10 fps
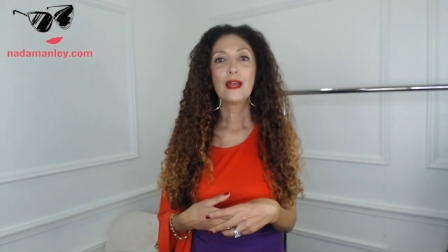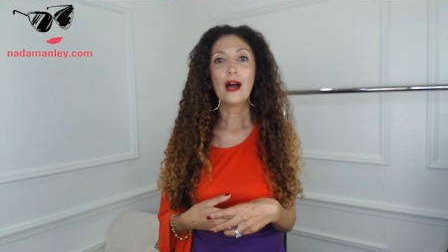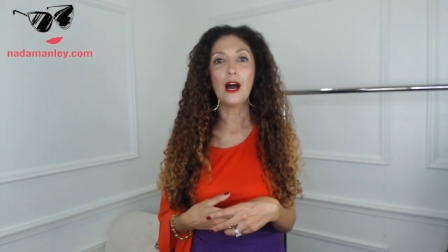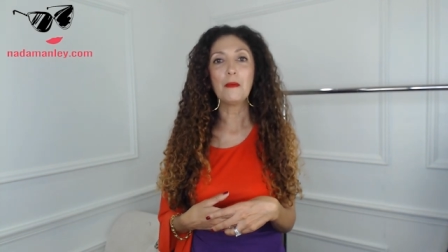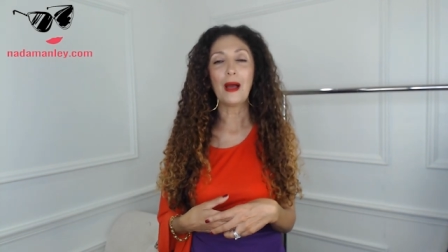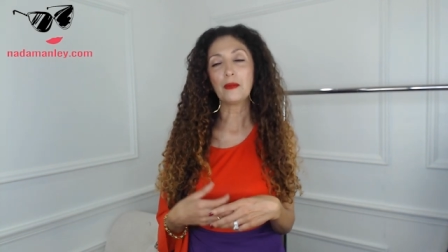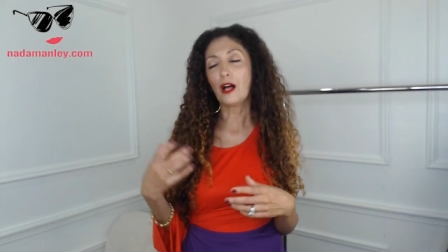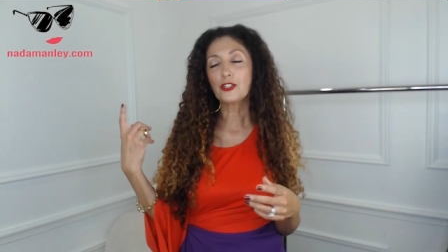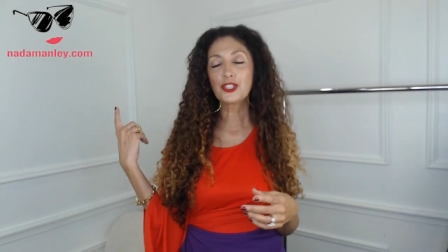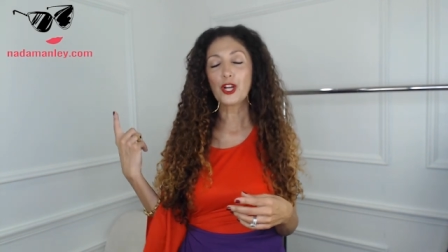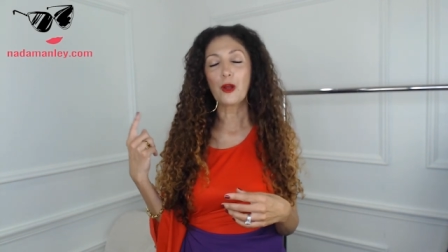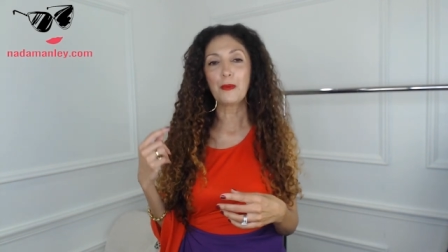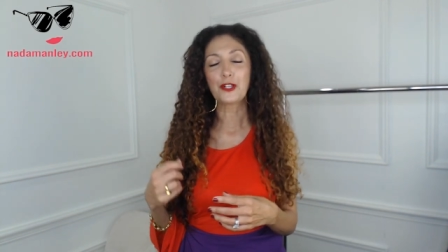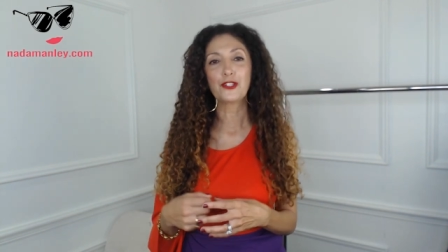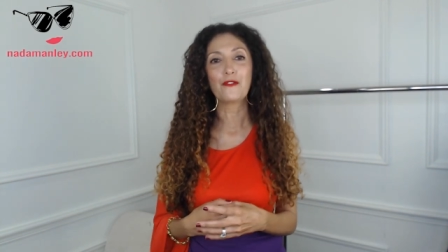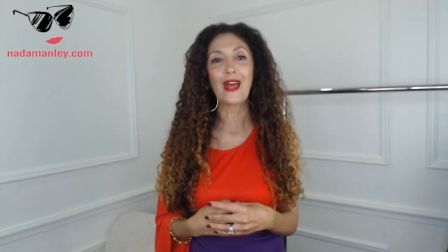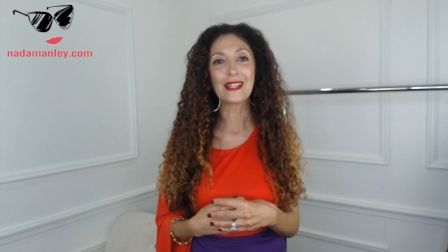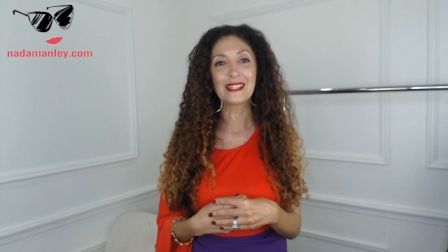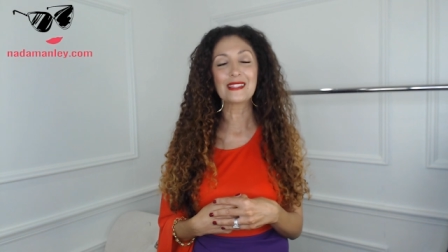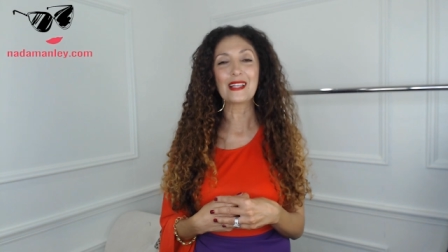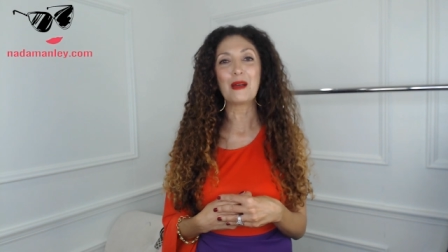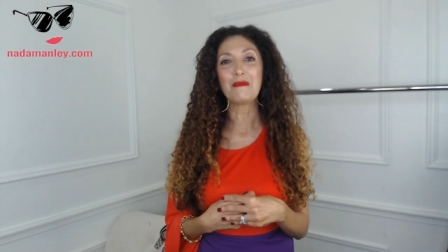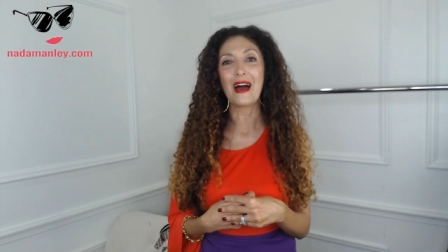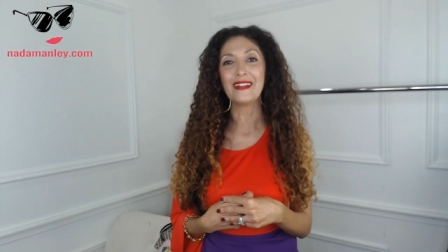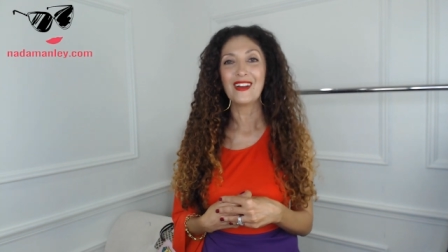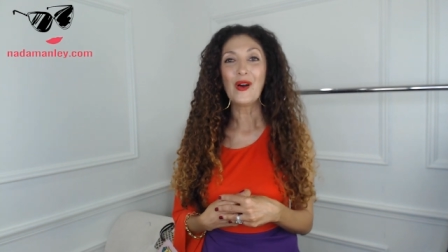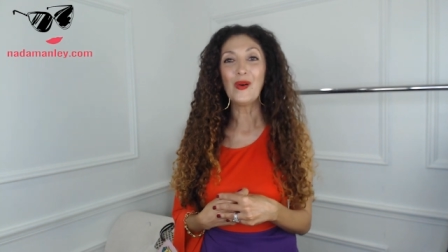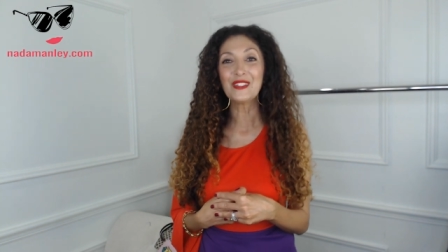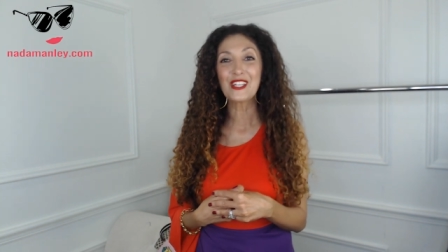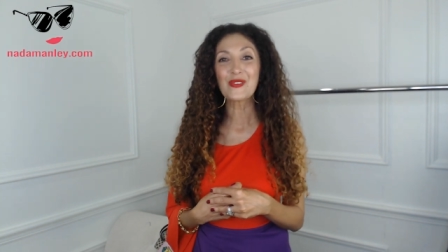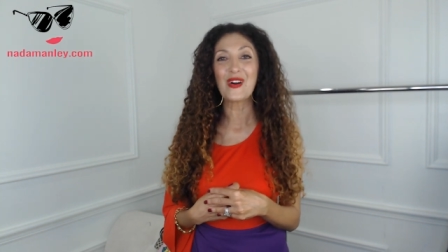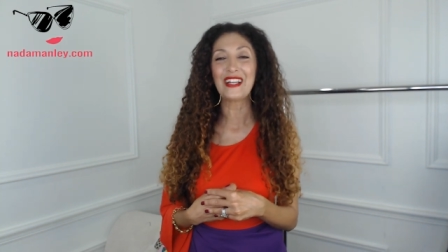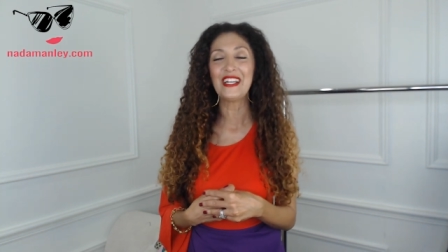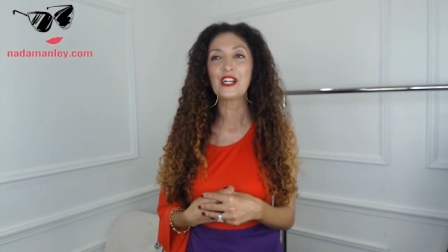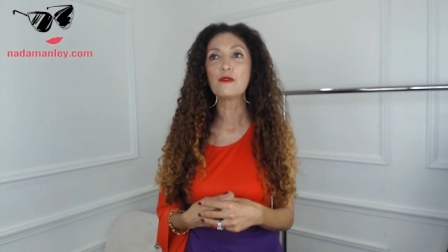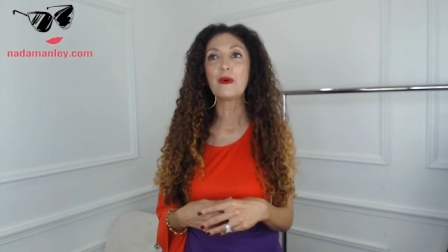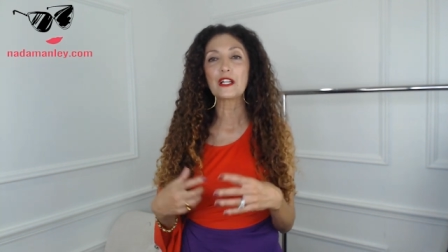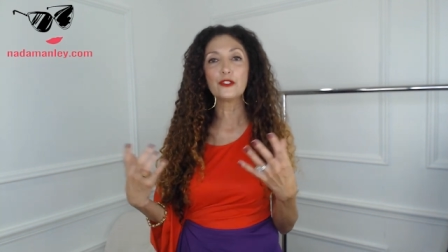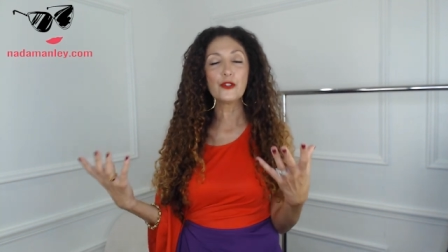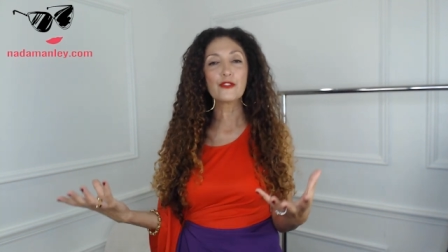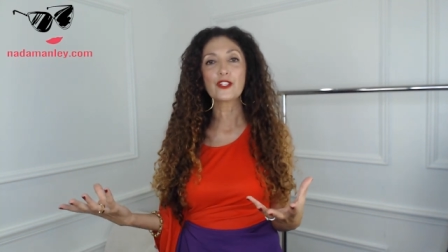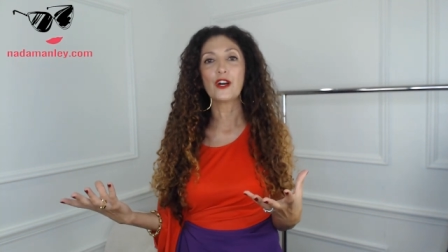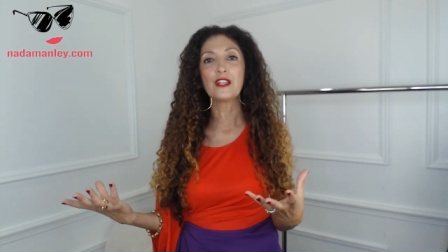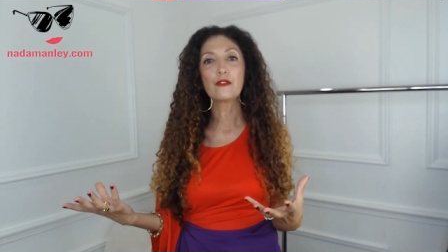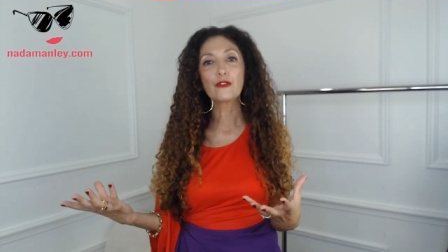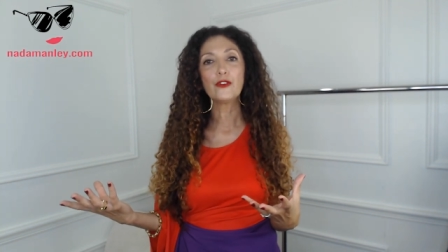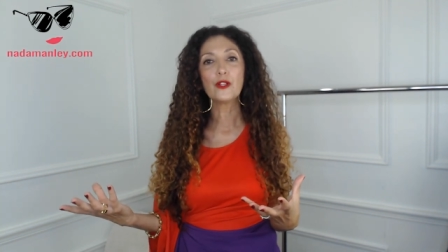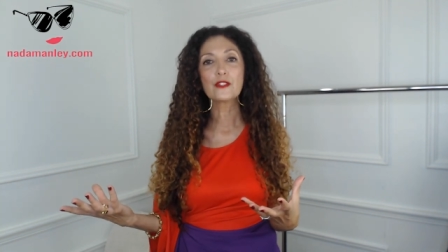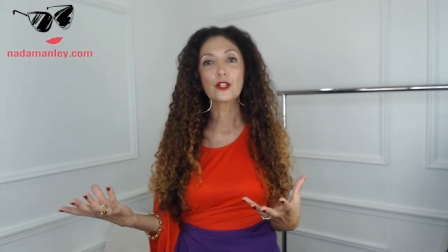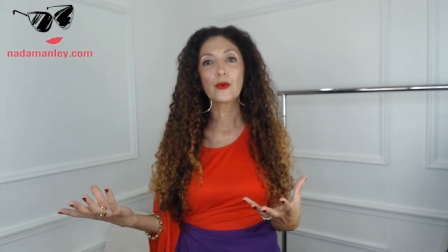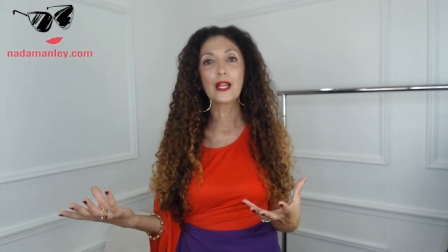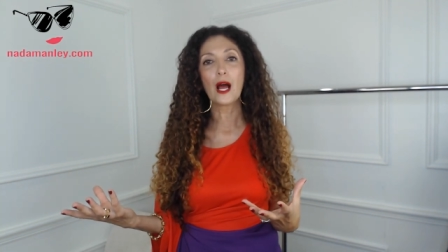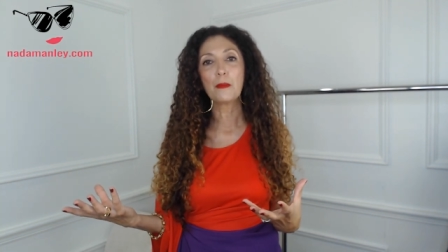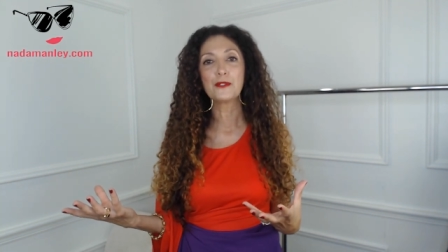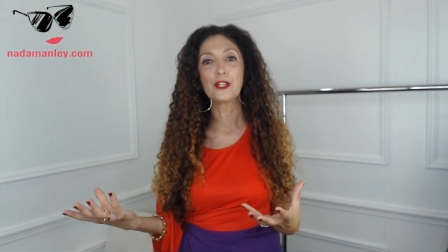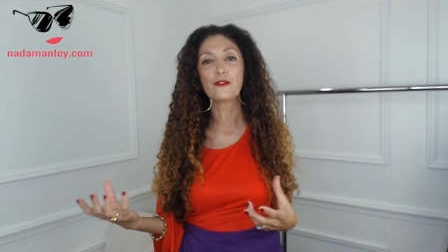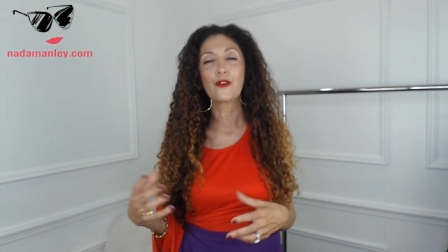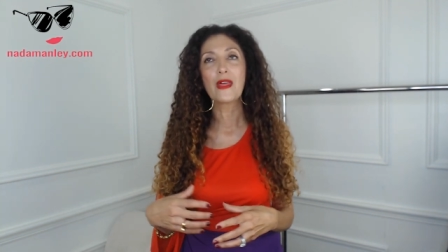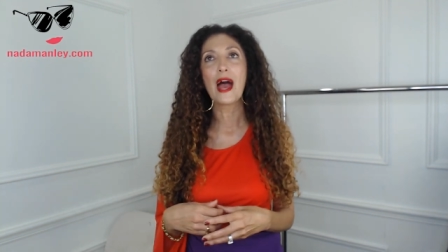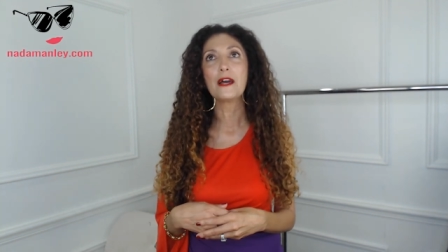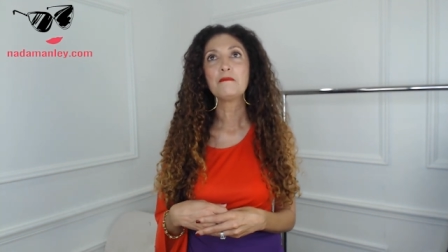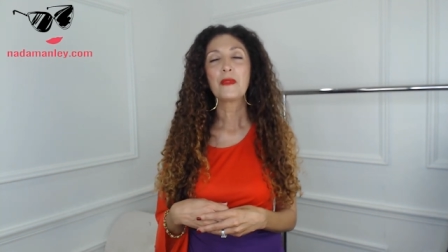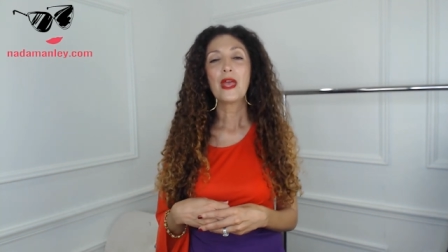Um, I, will share a picture of that since I'm not holding one here. But a Louis Vuitton Neverfull is a great option for that.